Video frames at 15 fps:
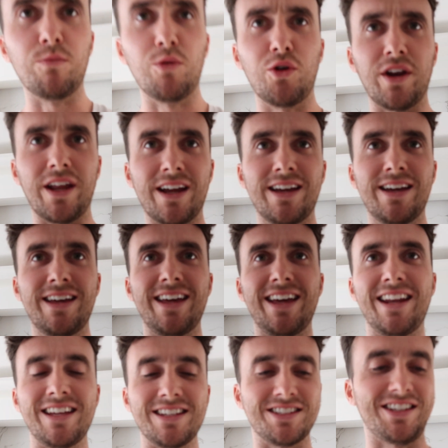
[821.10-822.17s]
morning,
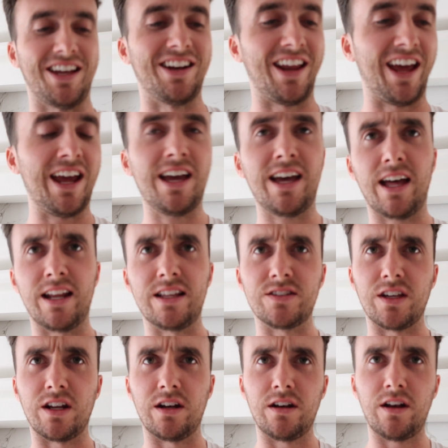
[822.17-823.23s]
it is Sunday and
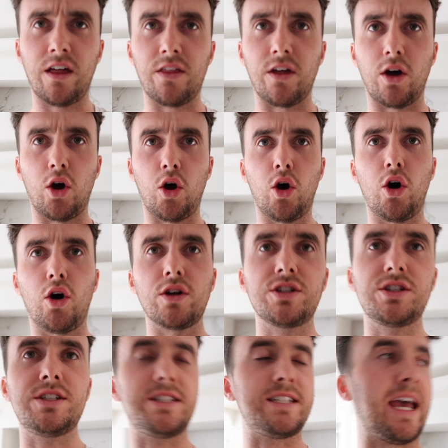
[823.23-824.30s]
it's another
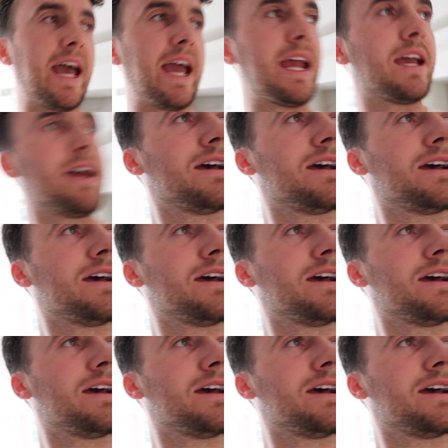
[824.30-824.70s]
hot day.